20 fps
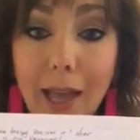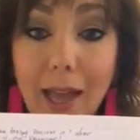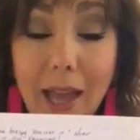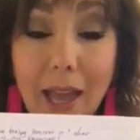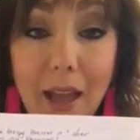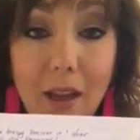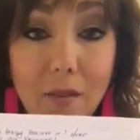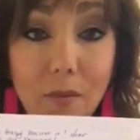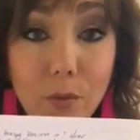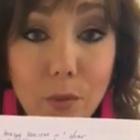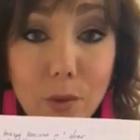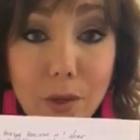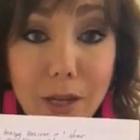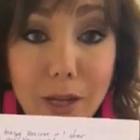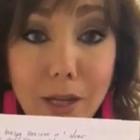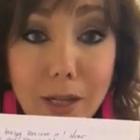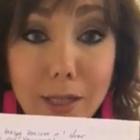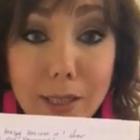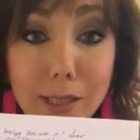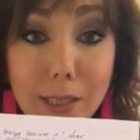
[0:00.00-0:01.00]

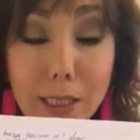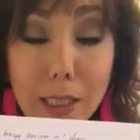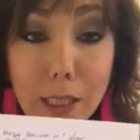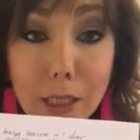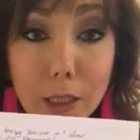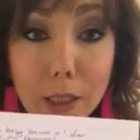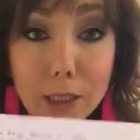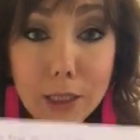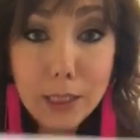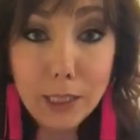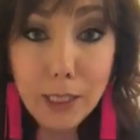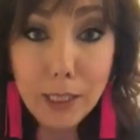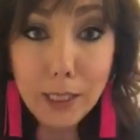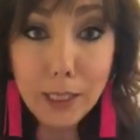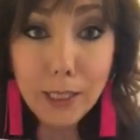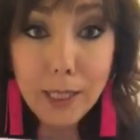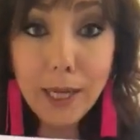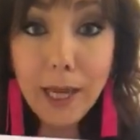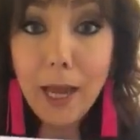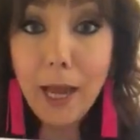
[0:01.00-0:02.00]
every single
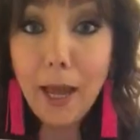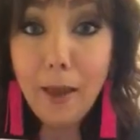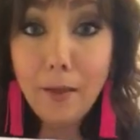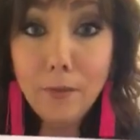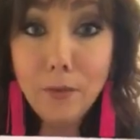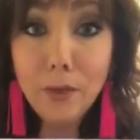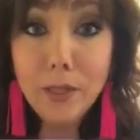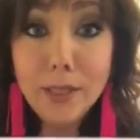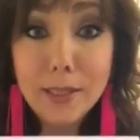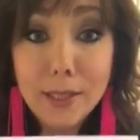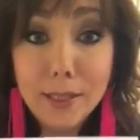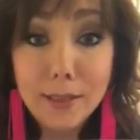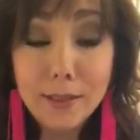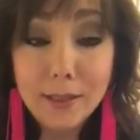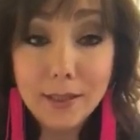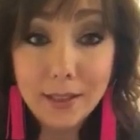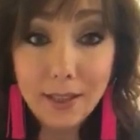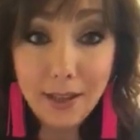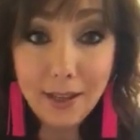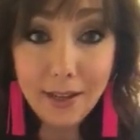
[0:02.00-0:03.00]
scene, every
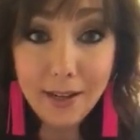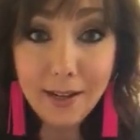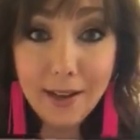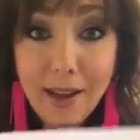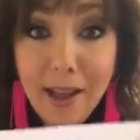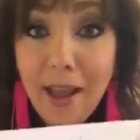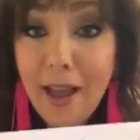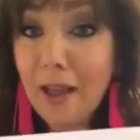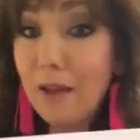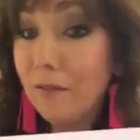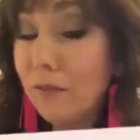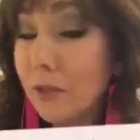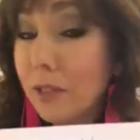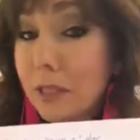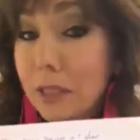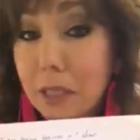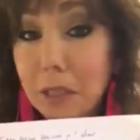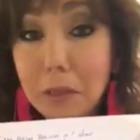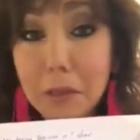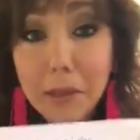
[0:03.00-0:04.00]
single line, every
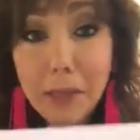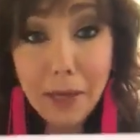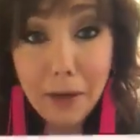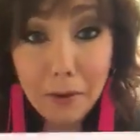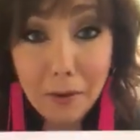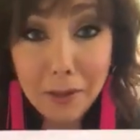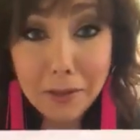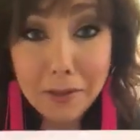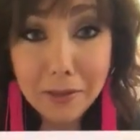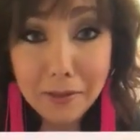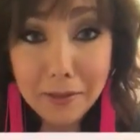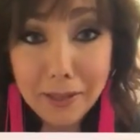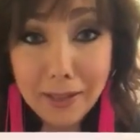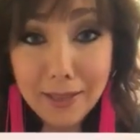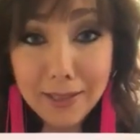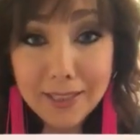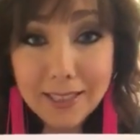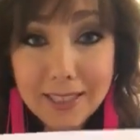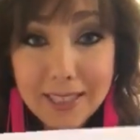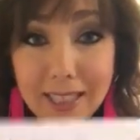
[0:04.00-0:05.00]
single character in the